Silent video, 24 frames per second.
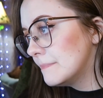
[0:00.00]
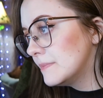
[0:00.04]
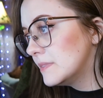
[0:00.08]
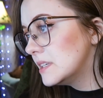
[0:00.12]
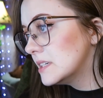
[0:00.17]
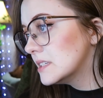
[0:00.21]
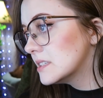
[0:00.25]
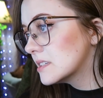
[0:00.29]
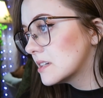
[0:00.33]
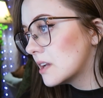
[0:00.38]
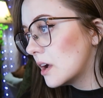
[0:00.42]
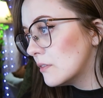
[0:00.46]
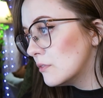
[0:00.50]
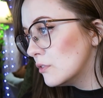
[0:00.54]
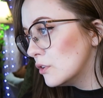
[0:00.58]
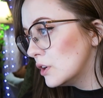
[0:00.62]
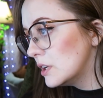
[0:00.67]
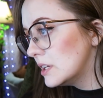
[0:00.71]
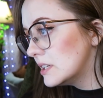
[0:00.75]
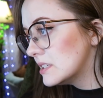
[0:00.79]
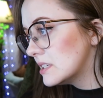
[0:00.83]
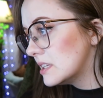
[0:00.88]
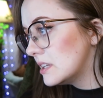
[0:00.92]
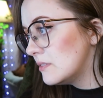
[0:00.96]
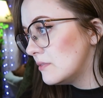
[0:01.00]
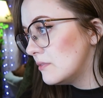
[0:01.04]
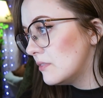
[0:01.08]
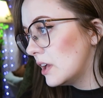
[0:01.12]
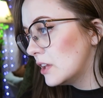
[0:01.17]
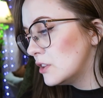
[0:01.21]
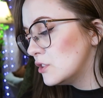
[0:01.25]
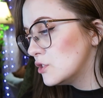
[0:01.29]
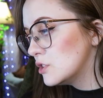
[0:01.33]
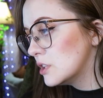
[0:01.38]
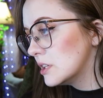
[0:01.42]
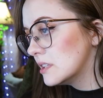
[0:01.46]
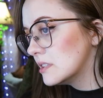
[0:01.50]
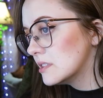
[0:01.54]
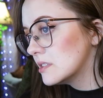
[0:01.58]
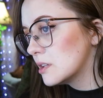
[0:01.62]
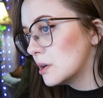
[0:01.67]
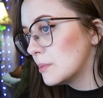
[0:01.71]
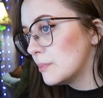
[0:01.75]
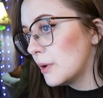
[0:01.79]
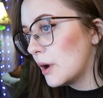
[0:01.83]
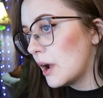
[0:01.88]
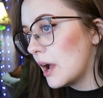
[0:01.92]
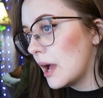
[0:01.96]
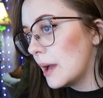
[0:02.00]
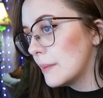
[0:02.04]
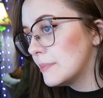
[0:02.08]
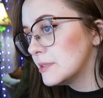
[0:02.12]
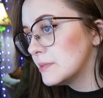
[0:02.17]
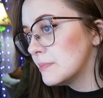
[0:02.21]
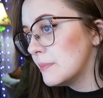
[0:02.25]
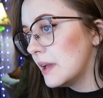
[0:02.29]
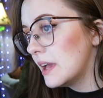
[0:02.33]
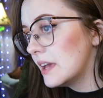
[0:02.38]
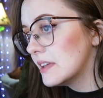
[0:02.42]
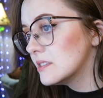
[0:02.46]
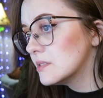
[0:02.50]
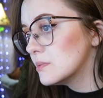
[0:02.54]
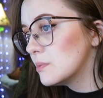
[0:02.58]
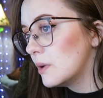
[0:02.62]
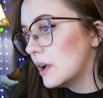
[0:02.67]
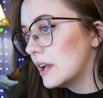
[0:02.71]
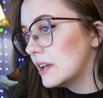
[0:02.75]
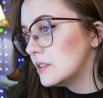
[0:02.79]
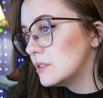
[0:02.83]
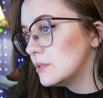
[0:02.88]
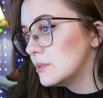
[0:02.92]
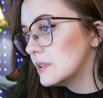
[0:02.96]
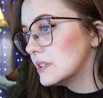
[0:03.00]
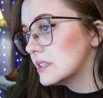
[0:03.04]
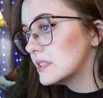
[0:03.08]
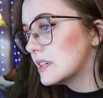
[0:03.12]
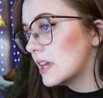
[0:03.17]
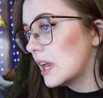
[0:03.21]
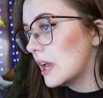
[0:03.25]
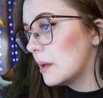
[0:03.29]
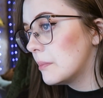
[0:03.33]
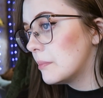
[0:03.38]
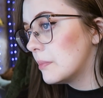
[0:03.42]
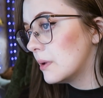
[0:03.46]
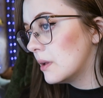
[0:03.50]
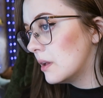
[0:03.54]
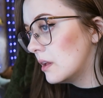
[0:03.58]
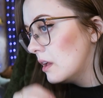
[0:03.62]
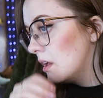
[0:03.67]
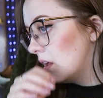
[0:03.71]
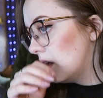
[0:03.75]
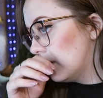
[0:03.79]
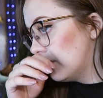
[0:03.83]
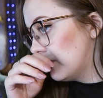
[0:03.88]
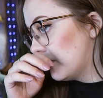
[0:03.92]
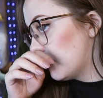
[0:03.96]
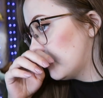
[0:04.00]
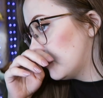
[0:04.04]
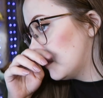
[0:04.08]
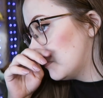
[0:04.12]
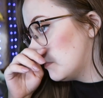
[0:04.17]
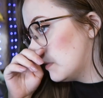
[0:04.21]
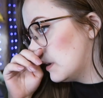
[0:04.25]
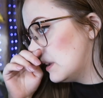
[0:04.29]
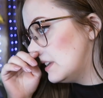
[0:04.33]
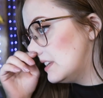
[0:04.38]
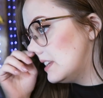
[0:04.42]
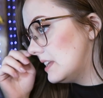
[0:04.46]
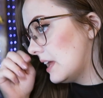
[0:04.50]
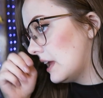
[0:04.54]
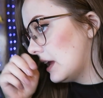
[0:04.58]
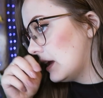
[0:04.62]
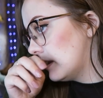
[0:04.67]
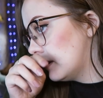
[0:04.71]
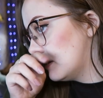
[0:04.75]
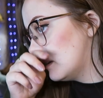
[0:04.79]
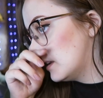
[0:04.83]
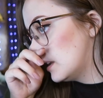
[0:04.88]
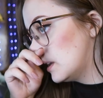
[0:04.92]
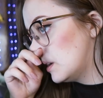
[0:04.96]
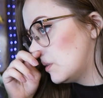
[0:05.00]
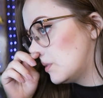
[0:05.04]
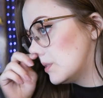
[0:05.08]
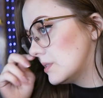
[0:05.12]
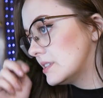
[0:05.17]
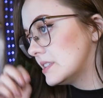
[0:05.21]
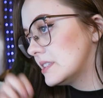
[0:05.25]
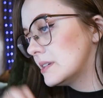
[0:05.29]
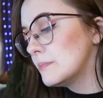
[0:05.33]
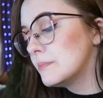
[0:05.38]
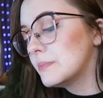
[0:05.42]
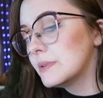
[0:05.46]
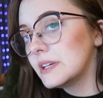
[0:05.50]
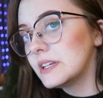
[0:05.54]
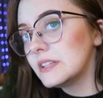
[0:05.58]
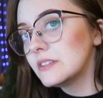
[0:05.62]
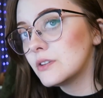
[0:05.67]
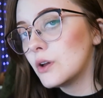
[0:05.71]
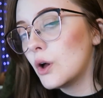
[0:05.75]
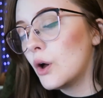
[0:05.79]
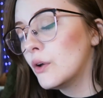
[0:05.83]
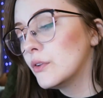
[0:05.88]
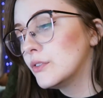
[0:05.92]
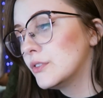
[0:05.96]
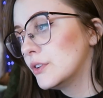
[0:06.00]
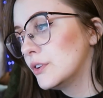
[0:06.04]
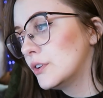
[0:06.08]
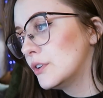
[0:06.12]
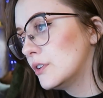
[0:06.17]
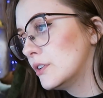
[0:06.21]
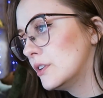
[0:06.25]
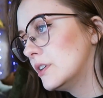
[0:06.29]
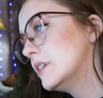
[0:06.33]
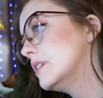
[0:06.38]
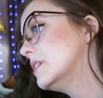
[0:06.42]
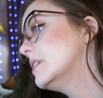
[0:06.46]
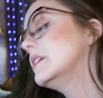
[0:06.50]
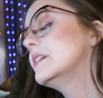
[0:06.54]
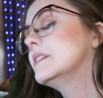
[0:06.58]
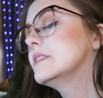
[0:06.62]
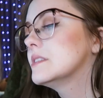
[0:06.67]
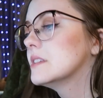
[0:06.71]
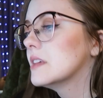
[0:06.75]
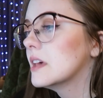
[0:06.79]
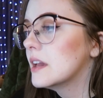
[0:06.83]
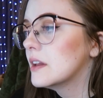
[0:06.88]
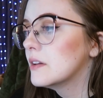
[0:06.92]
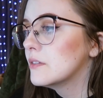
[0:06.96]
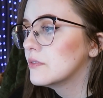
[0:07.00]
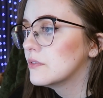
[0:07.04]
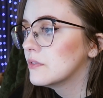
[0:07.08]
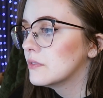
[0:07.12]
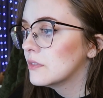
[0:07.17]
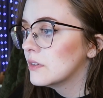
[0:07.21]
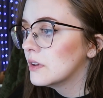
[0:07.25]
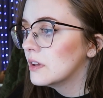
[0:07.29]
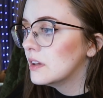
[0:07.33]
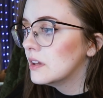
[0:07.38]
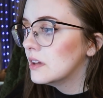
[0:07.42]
Discoveries and inventions are perhaps man's way to escape from the mundane, or simply to alter his life.